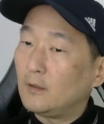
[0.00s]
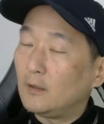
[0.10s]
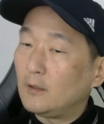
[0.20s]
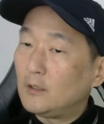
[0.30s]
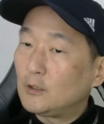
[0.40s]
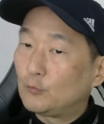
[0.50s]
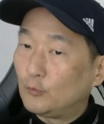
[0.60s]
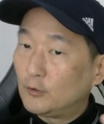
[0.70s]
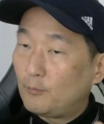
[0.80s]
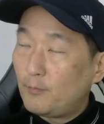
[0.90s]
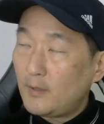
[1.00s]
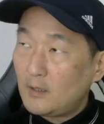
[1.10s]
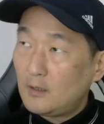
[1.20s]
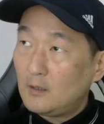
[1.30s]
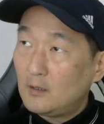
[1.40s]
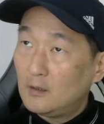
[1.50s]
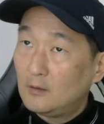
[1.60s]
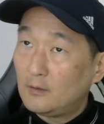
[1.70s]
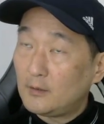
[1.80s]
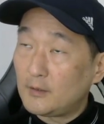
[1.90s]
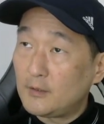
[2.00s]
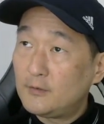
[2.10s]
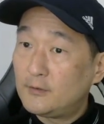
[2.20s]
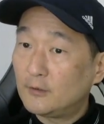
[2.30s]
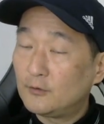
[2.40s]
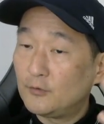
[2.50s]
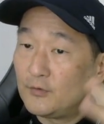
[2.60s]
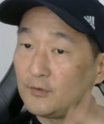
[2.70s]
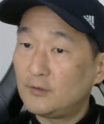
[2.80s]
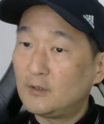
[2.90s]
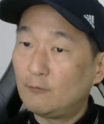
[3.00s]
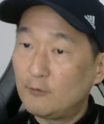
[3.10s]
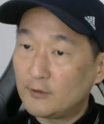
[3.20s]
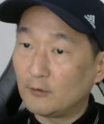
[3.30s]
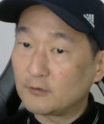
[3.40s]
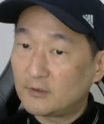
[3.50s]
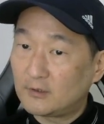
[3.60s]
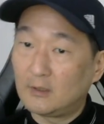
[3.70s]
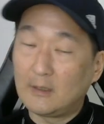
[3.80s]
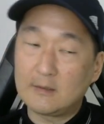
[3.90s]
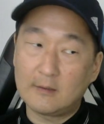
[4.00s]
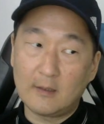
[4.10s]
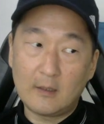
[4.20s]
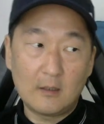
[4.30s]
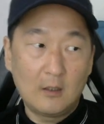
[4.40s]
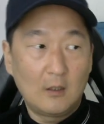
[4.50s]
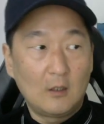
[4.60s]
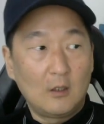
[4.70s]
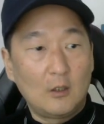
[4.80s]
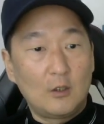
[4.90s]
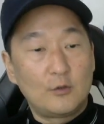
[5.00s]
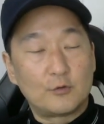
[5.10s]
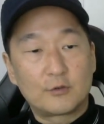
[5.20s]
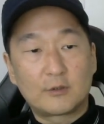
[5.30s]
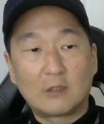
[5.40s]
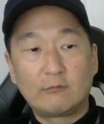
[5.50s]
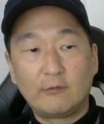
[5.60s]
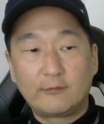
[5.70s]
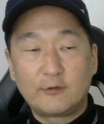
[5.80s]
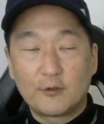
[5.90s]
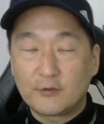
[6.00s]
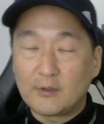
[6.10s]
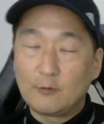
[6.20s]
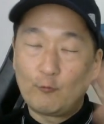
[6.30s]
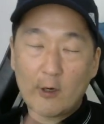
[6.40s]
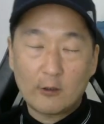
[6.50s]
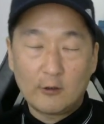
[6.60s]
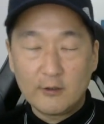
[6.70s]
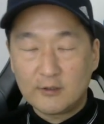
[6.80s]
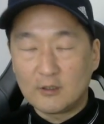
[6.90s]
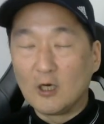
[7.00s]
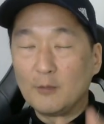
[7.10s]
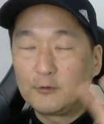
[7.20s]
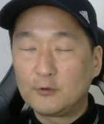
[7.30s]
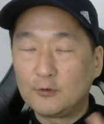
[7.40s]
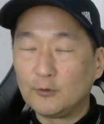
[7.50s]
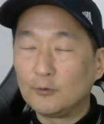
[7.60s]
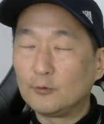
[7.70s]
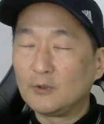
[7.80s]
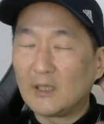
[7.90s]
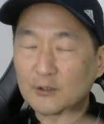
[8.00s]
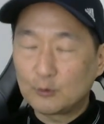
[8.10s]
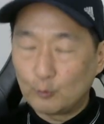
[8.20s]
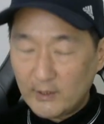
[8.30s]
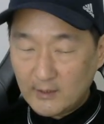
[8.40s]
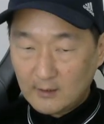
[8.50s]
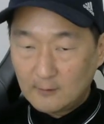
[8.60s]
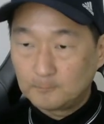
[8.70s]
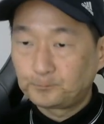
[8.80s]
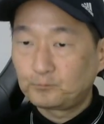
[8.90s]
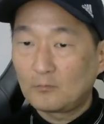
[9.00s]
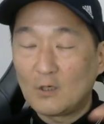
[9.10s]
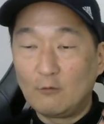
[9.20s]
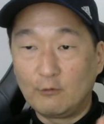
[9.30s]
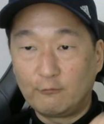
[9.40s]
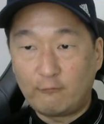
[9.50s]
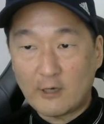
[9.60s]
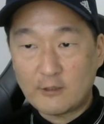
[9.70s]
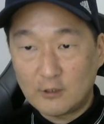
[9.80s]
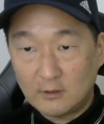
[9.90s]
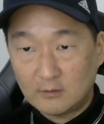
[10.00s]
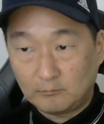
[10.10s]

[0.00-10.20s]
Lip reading: it would be easier to see the results. Let's say you start with just 10 records up to last week, refresh it,